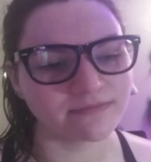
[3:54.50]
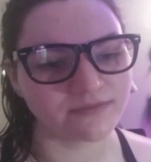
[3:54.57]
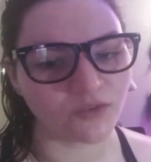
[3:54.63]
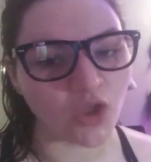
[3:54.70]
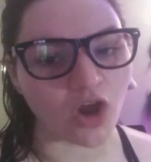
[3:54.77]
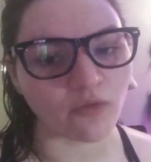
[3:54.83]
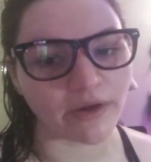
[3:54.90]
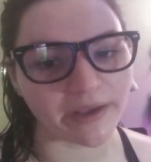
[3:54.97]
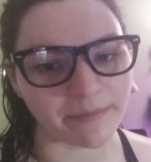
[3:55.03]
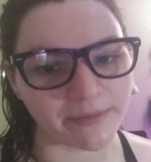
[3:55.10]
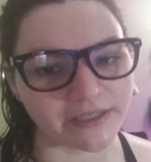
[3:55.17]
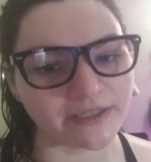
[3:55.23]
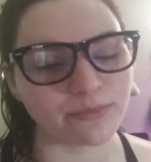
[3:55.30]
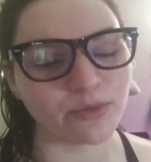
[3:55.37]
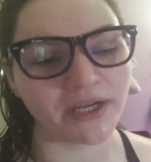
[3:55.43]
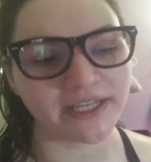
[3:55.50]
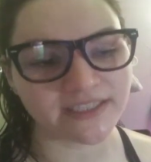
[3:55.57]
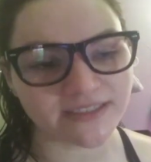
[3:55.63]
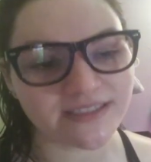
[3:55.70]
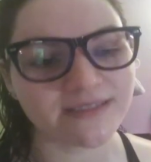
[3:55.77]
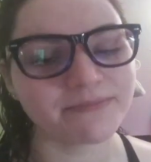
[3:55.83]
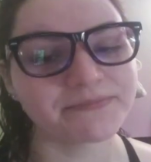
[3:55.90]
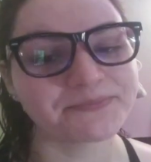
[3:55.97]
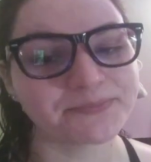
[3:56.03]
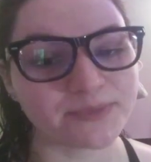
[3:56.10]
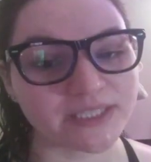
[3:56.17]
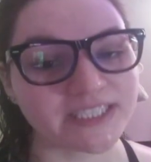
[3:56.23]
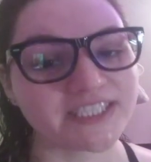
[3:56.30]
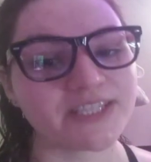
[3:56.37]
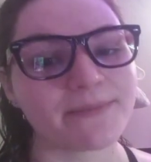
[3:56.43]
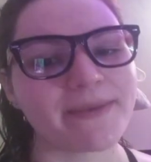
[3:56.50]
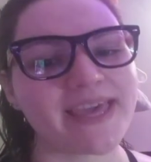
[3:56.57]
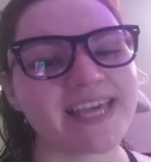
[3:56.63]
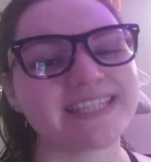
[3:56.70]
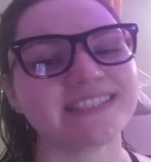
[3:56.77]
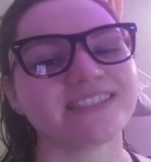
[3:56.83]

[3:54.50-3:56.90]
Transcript: not recommended brands because the pens,